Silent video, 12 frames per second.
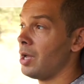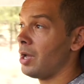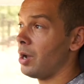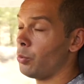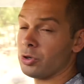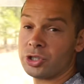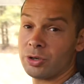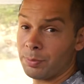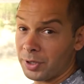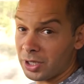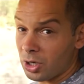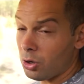And what should
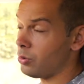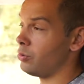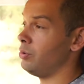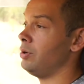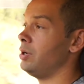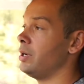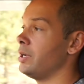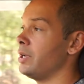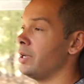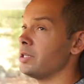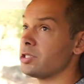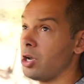be cool
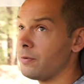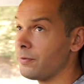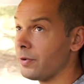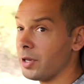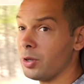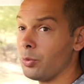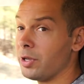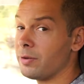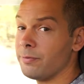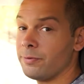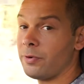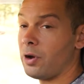is hopefully we
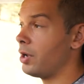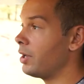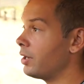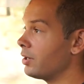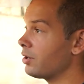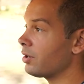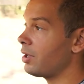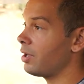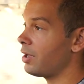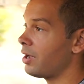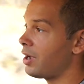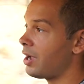can find
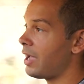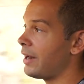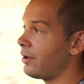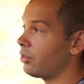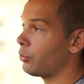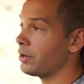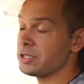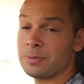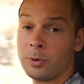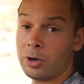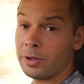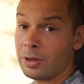an out-the-way
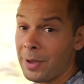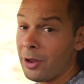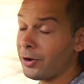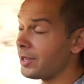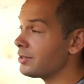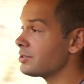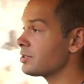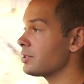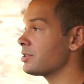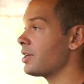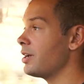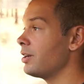spot in the mountains to
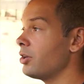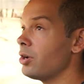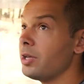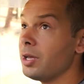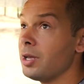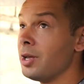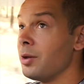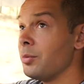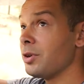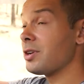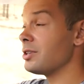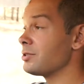stay tonight,
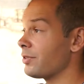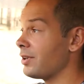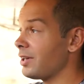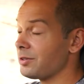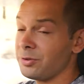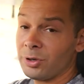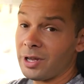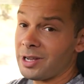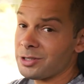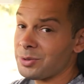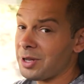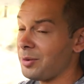because for the next few
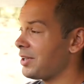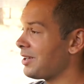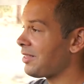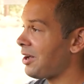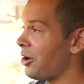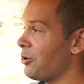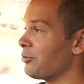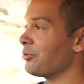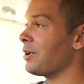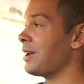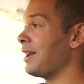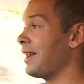days we're going to be at that
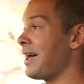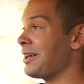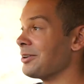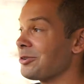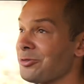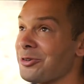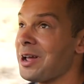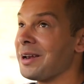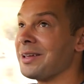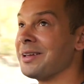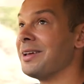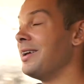Overland
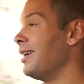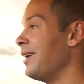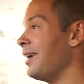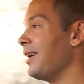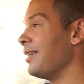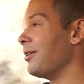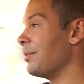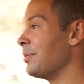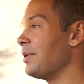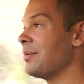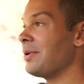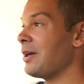Rally, and there'll be
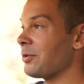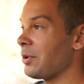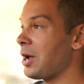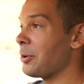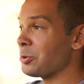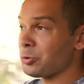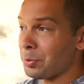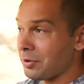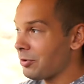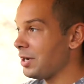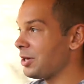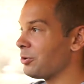people everywhere, which will be
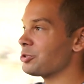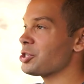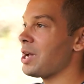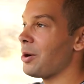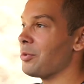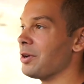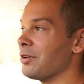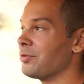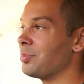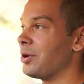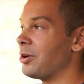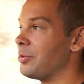really cool to chat with,
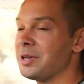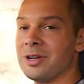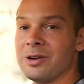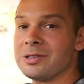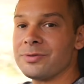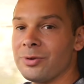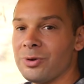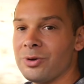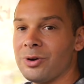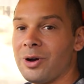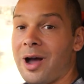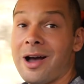but it'll be nice
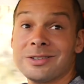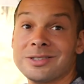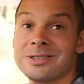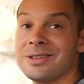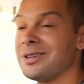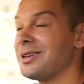for us